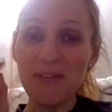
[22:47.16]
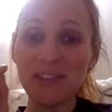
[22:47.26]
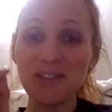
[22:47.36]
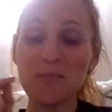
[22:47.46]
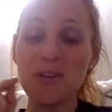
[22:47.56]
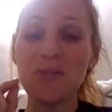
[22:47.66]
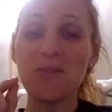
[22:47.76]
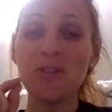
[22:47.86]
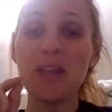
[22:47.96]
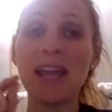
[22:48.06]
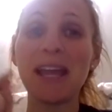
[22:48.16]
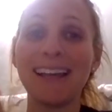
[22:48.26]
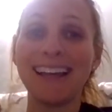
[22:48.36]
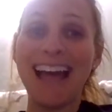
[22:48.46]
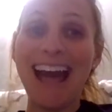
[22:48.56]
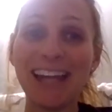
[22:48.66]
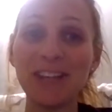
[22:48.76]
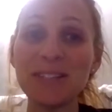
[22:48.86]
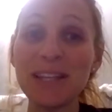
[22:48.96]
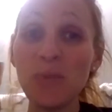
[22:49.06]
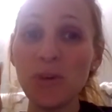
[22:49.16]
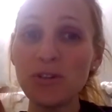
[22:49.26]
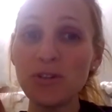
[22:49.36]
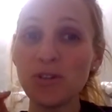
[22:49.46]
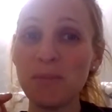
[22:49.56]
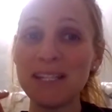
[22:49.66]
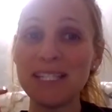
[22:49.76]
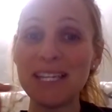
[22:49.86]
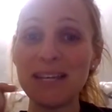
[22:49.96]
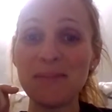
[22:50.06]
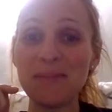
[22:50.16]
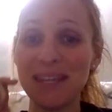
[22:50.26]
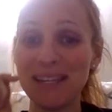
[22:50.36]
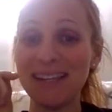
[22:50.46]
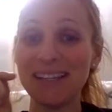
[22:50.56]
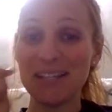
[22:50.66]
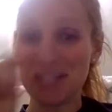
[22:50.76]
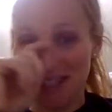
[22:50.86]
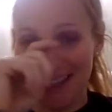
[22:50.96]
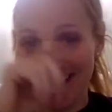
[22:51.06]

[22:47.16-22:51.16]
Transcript: fast from you. You're like, how do you say, will you join my team in English?